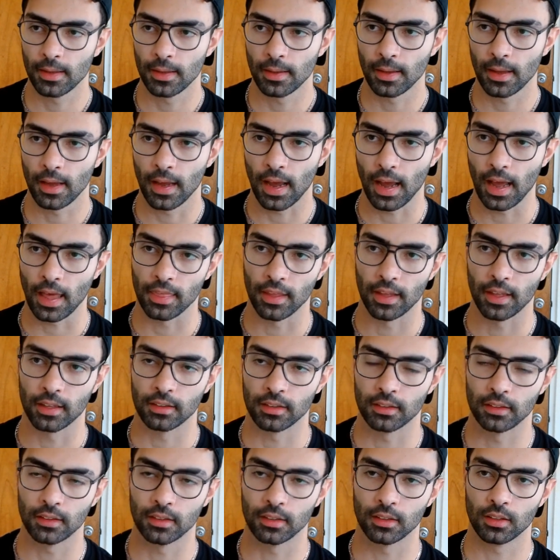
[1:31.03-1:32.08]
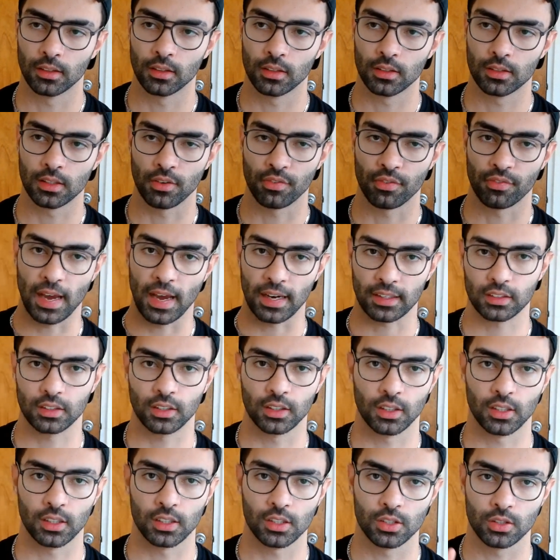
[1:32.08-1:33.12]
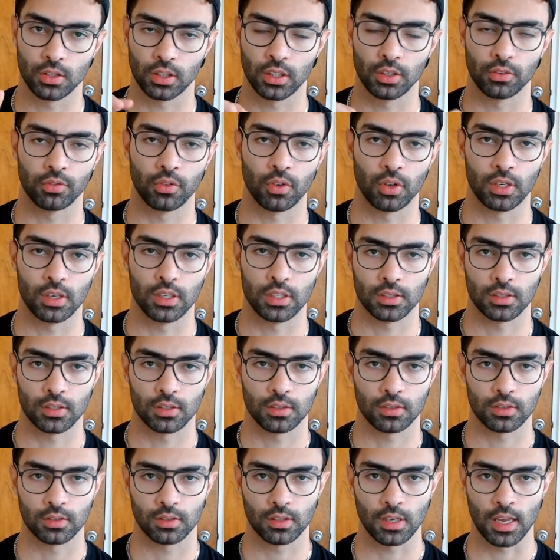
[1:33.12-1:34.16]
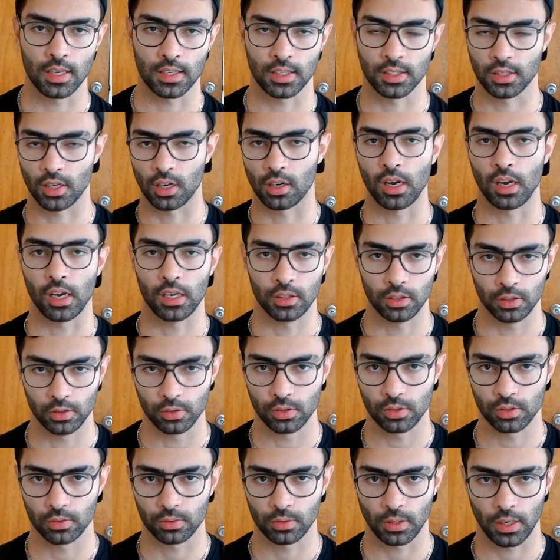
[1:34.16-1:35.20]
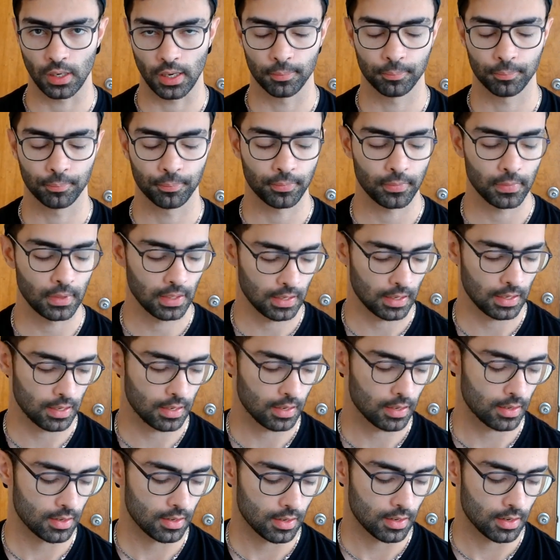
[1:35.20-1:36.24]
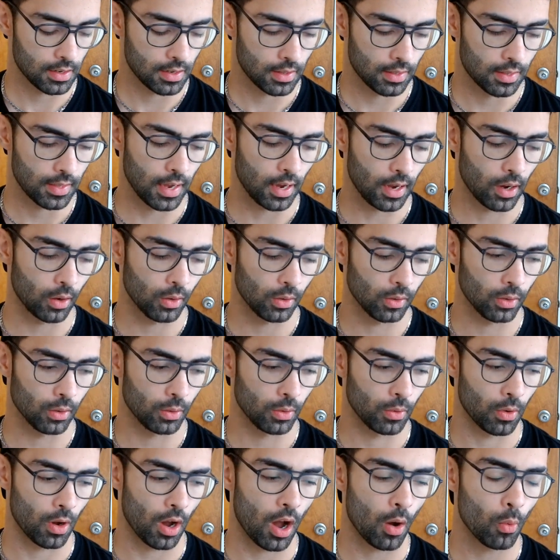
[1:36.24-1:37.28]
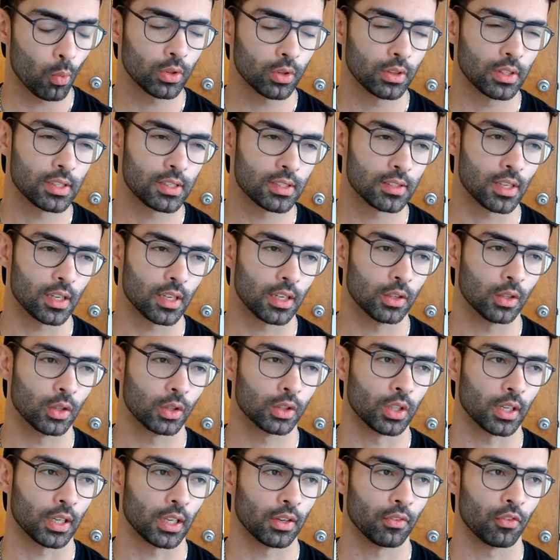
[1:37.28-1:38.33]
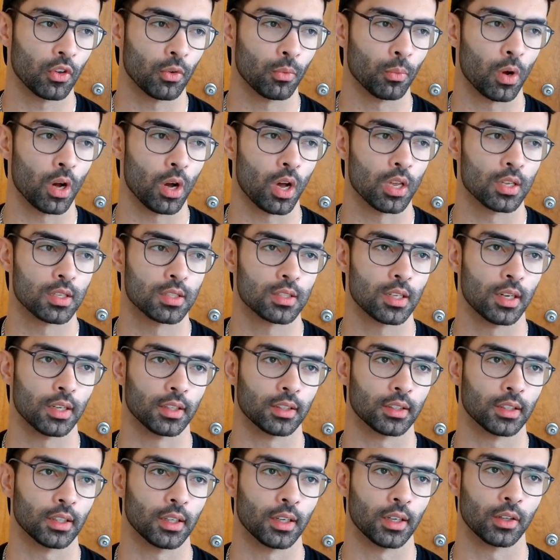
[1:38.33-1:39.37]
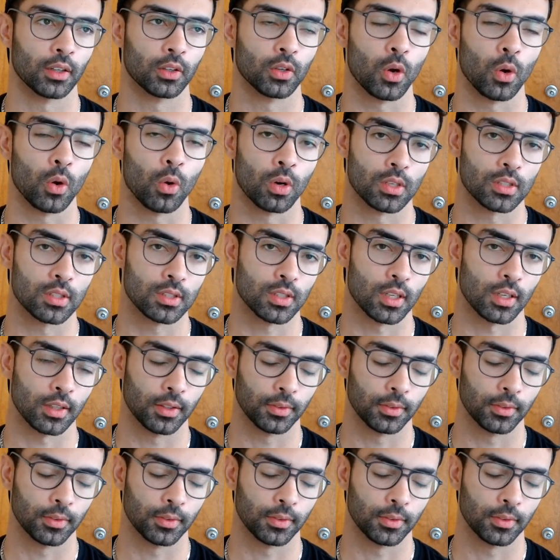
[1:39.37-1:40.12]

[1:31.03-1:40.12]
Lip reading: And then the factor he's looking for is SSRI use, right? Now, well, how would this study look like if it was like a cohort study?